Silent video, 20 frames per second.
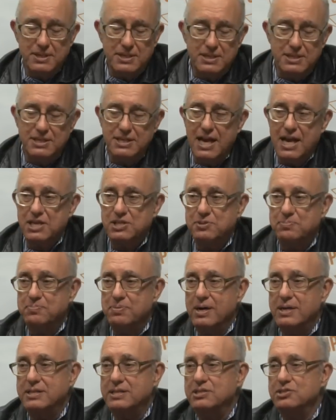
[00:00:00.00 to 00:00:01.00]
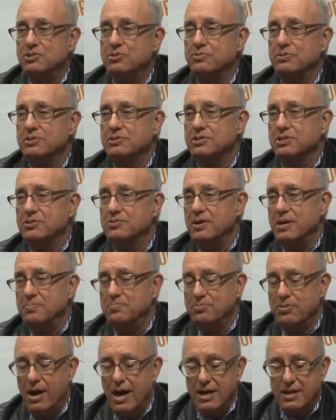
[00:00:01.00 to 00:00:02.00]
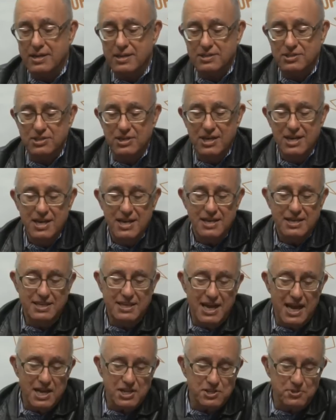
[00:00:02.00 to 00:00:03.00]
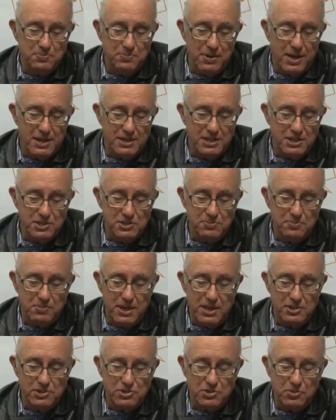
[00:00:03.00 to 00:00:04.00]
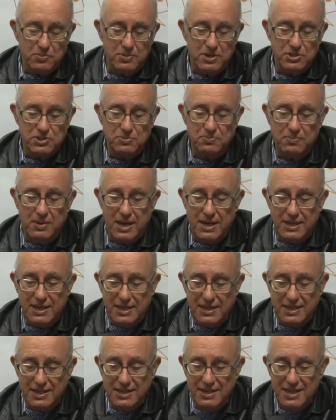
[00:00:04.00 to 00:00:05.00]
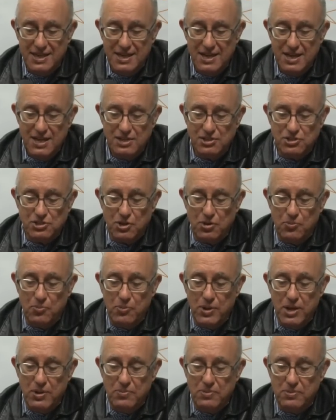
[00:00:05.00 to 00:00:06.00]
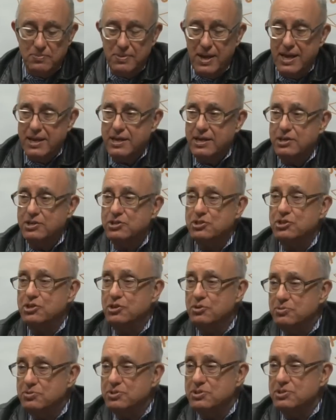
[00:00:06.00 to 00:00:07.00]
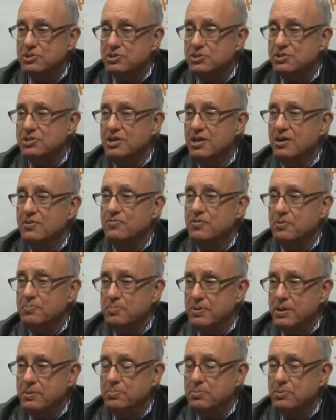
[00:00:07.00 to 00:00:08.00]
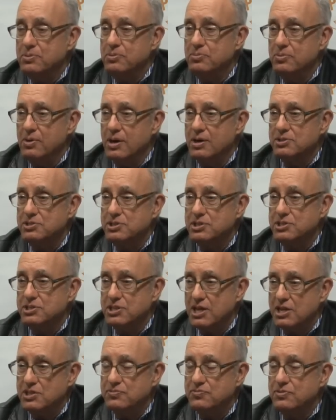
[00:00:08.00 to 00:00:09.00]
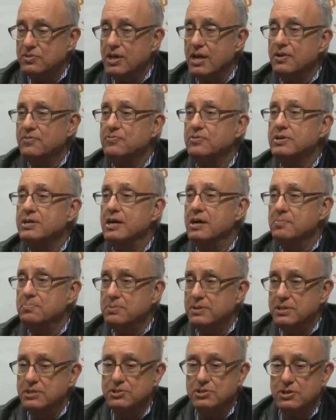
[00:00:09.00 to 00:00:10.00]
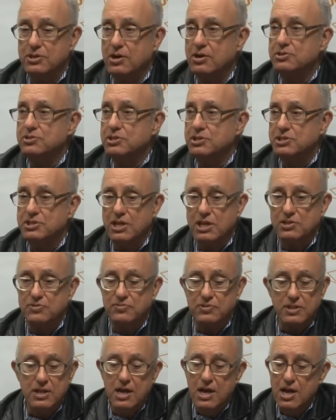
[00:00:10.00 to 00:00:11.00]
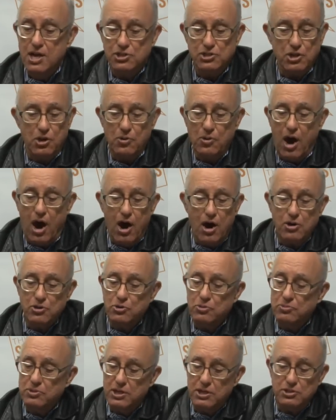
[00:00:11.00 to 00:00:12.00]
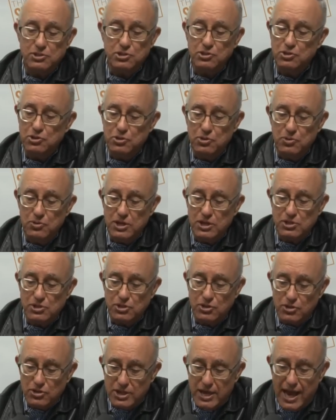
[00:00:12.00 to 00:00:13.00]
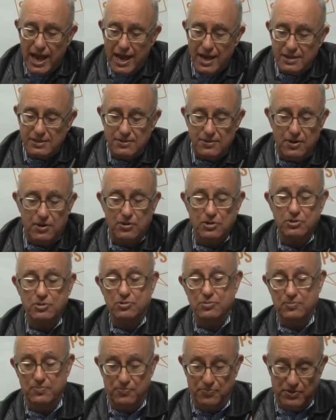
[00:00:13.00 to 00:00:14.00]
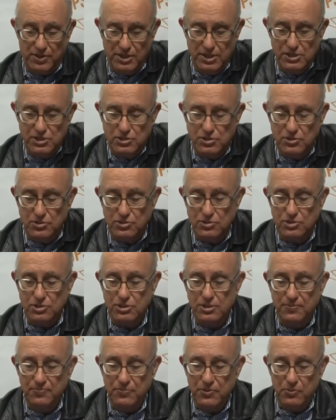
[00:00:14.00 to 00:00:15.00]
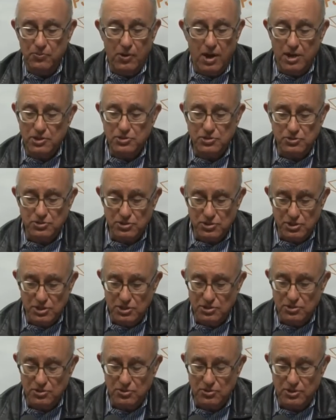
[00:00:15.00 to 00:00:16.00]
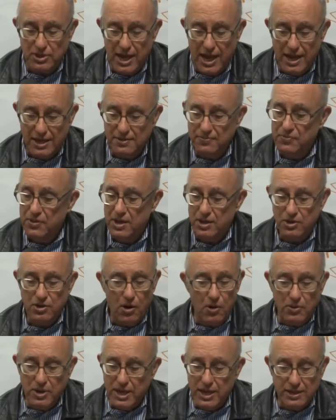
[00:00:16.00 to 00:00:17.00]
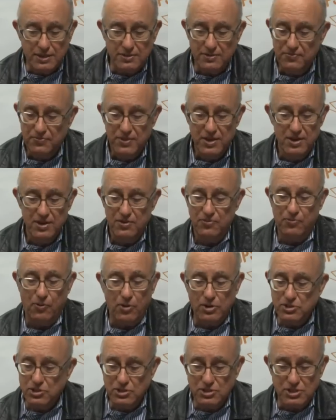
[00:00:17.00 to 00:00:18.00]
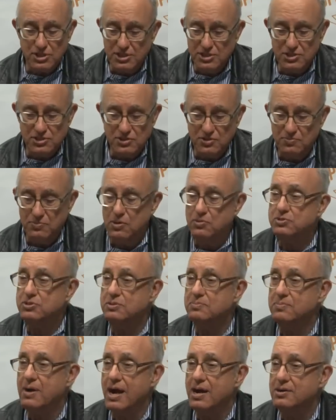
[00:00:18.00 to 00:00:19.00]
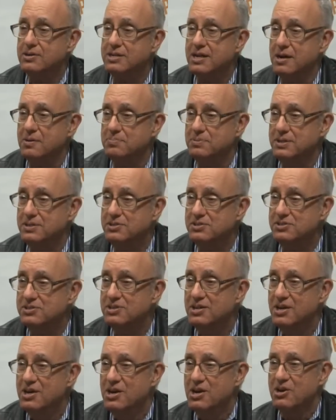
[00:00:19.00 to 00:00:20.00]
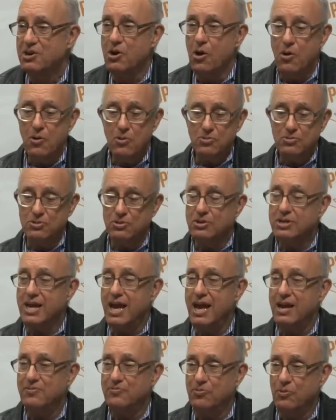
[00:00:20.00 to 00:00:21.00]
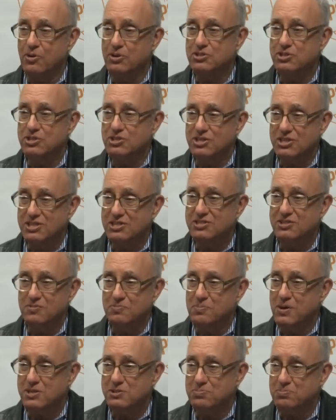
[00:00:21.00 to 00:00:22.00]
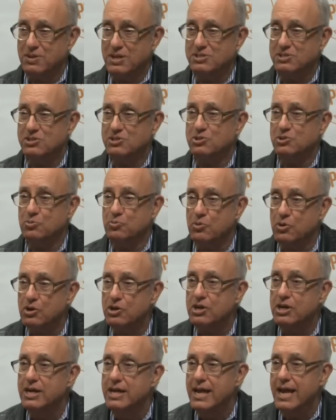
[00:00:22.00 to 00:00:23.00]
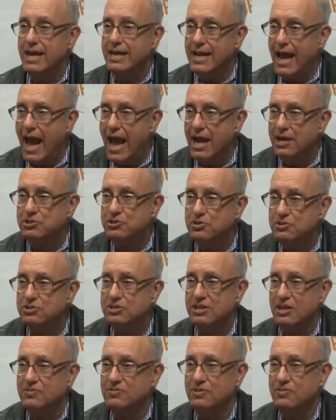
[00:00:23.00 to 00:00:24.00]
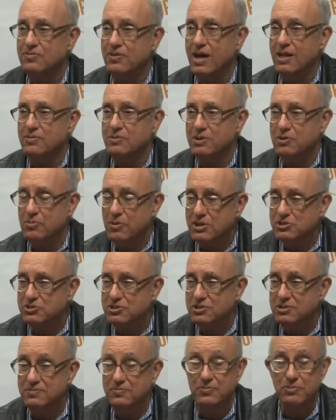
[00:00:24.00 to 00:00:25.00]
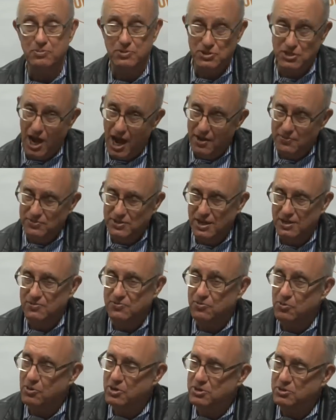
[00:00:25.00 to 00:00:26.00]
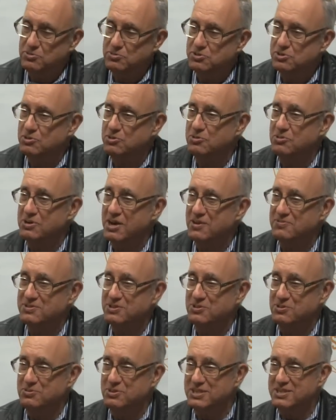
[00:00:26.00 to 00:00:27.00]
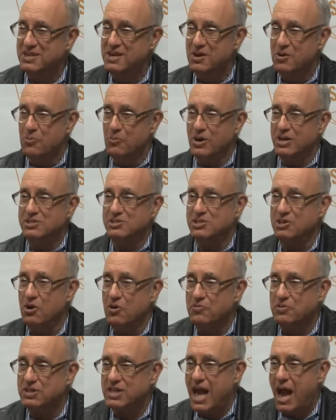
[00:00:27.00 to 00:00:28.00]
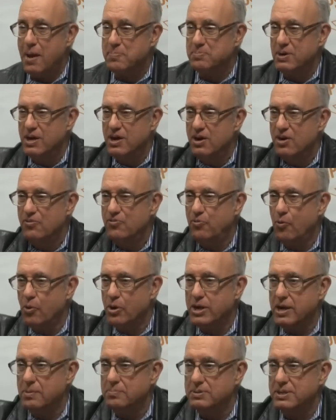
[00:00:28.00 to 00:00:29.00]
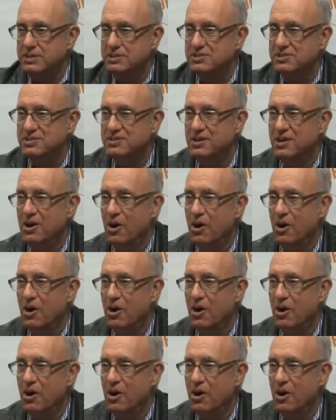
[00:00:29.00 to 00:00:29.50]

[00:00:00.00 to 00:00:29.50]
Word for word: Yes, but he's ah. built a great product. Yes, but he's made so much money. So we will make excuses for people who are successful and for companies that are successful. That's so all you need to do is look at, are your listeners watchers need to look at. Go get Fortune's list of most admired companies. Go look at Fortune's list of best places to work and ask yourself the following question, which I've done for you, so you don't have to do it. What is the overlap? Four companies.